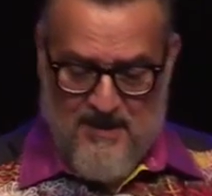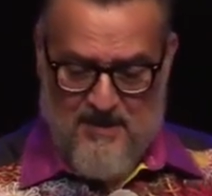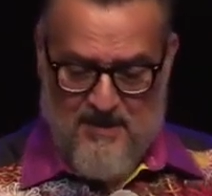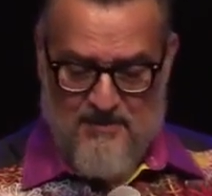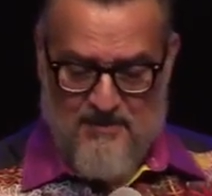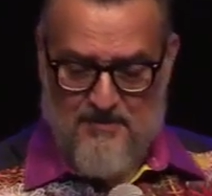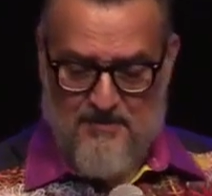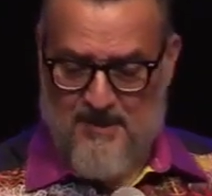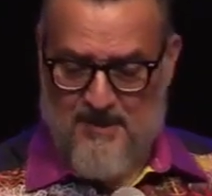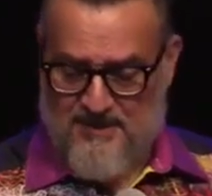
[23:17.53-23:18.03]
And
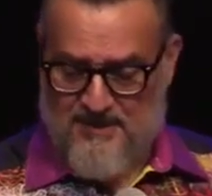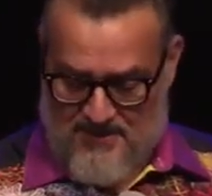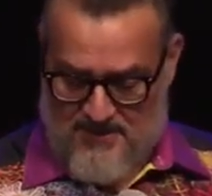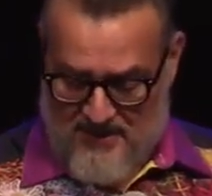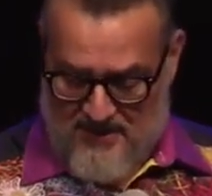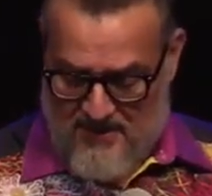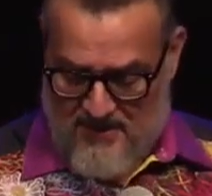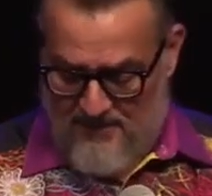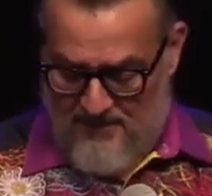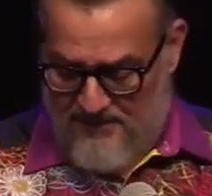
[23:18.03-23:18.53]
everybody
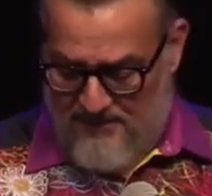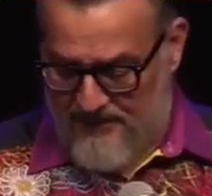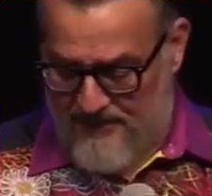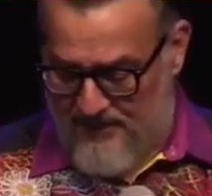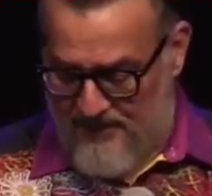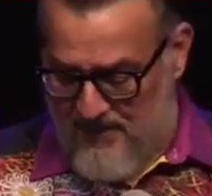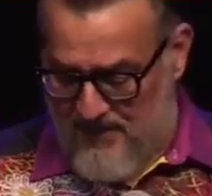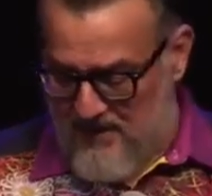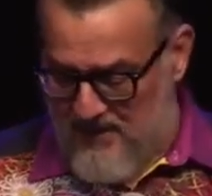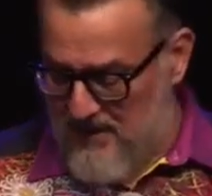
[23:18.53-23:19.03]
said,
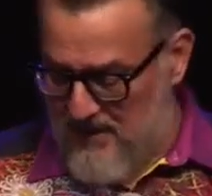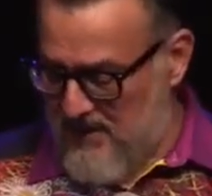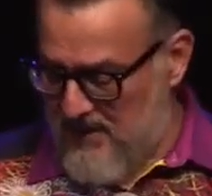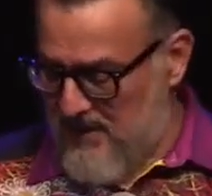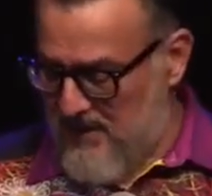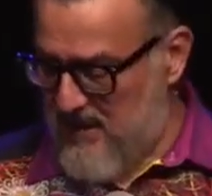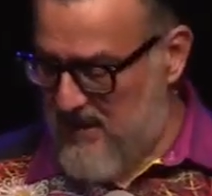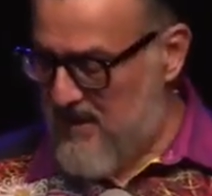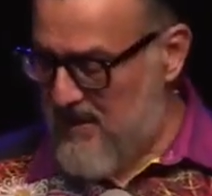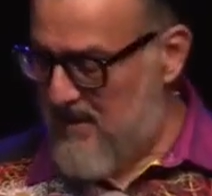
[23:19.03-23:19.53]

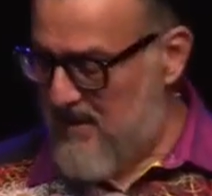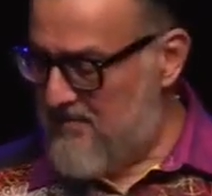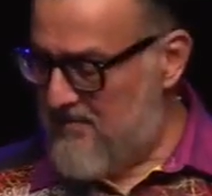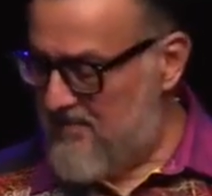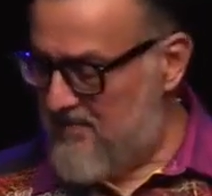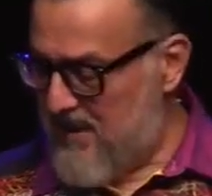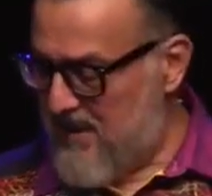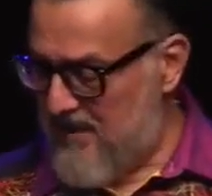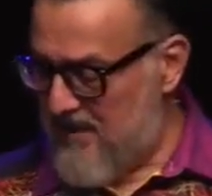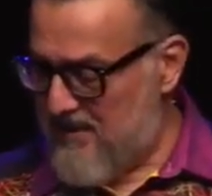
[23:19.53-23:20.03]

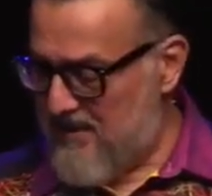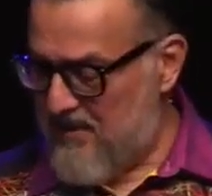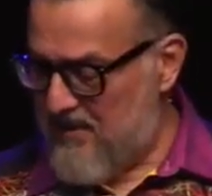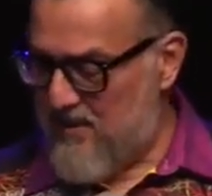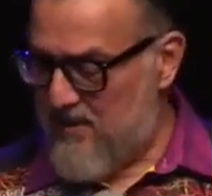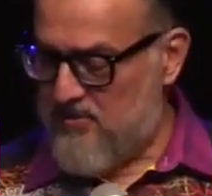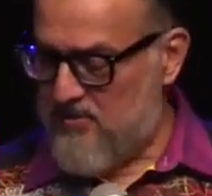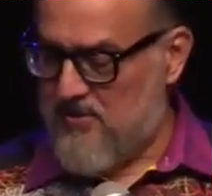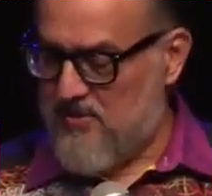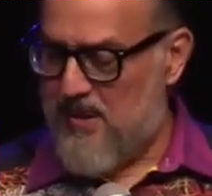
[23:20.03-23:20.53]
Amen. Come
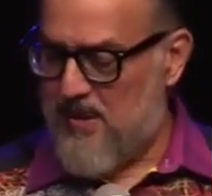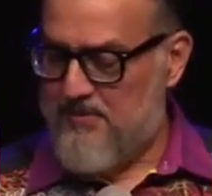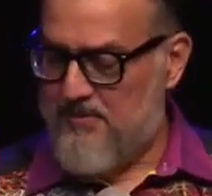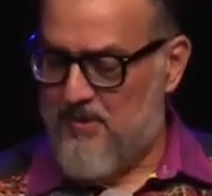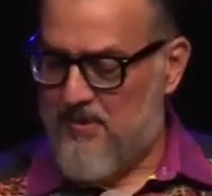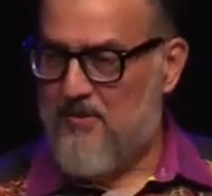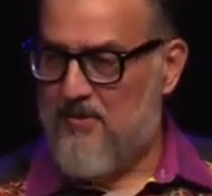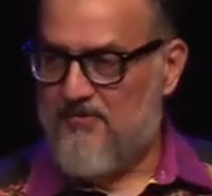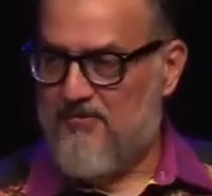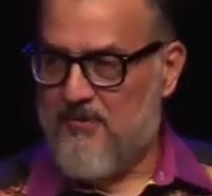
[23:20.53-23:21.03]
on, drop
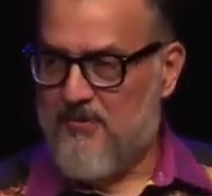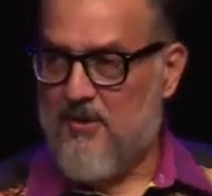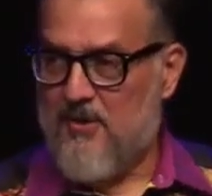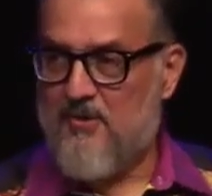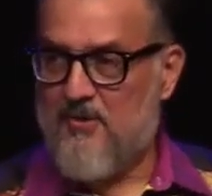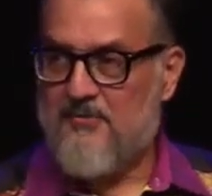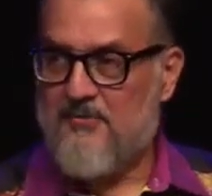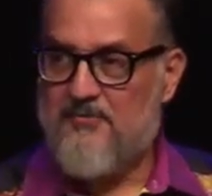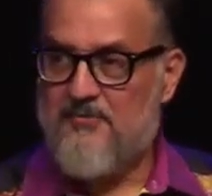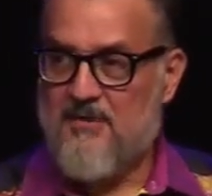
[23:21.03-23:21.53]
your offering
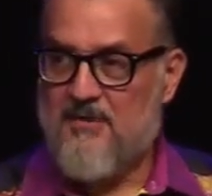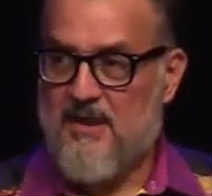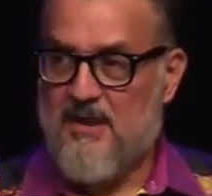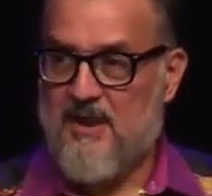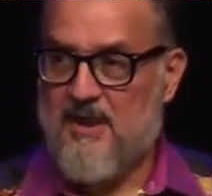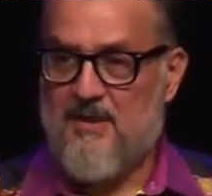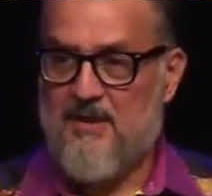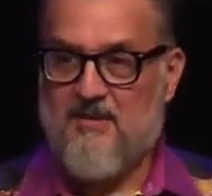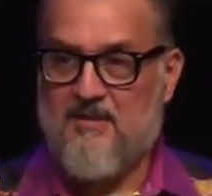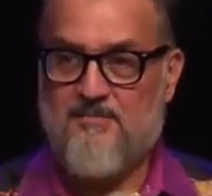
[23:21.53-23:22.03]
off if you
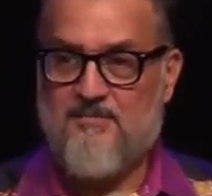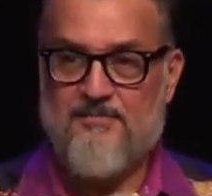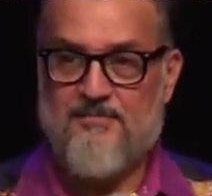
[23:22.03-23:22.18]
can.